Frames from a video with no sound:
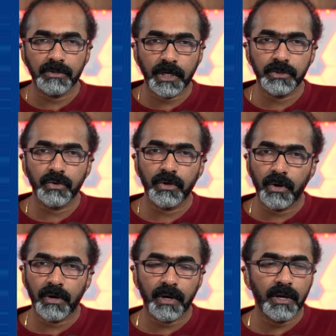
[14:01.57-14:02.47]
schedule
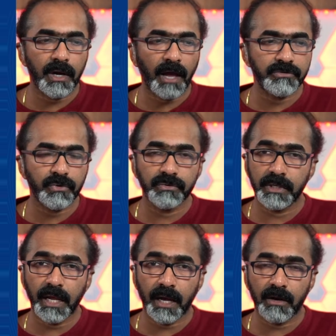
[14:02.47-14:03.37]
your live shows
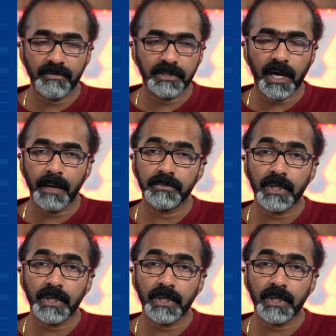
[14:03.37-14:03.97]
ahead of a time.